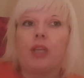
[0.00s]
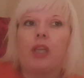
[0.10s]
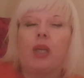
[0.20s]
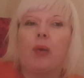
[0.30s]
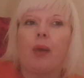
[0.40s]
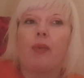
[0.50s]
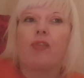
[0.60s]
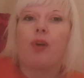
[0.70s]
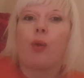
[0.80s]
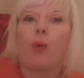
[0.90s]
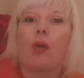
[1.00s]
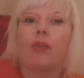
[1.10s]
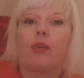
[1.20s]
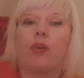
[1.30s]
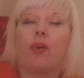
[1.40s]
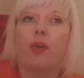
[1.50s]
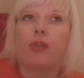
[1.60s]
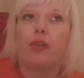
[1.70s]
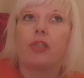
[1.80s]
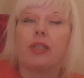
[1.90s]
you know, I would follow other
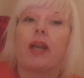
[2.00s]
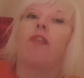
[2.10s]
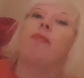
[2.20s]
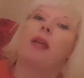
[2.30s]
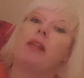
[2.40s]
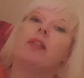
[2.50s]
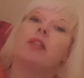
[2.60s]
authors that have made the